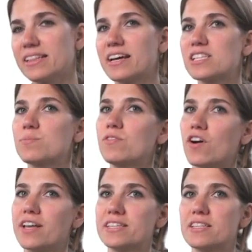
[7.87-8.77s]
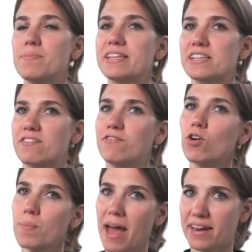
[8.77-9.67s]
I'd like to move on to the basic
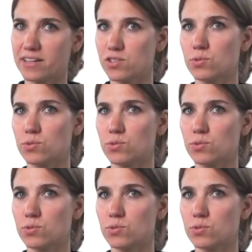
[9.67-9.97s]
formatting